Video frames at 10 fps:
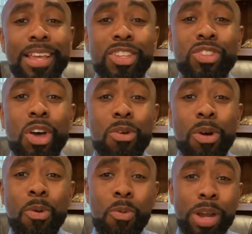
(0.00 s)

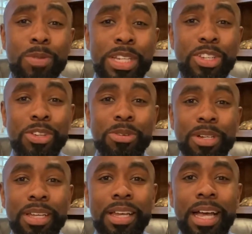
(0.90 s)
So what do we do
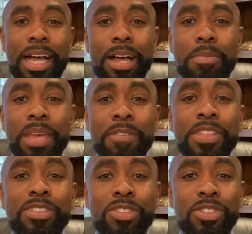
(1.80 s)
if
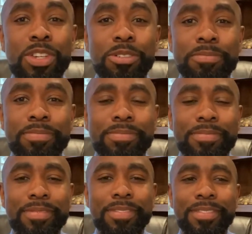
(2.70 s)
this is you?
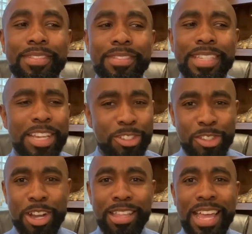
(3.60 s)
Actually,
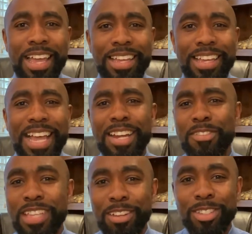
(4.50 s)
sorry, that kind of
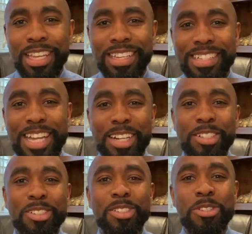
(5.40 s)
sounds like a
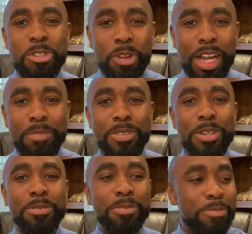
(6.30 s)
Dr. Seuss rhyme.
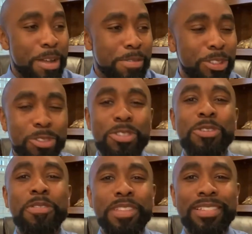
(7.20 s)
So what would you
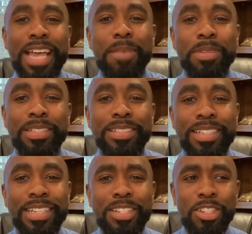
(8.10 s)
do if this happened
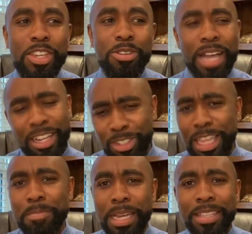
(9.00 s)
to you? Actually,
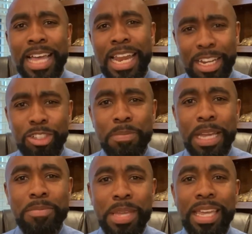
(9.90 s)
that actually
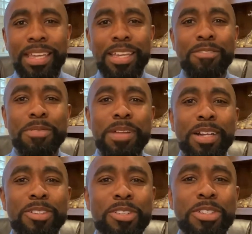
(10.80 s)
might be from
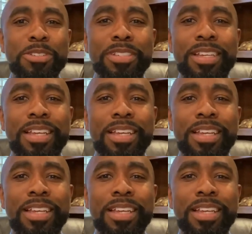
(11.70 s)
Dr. Seuss.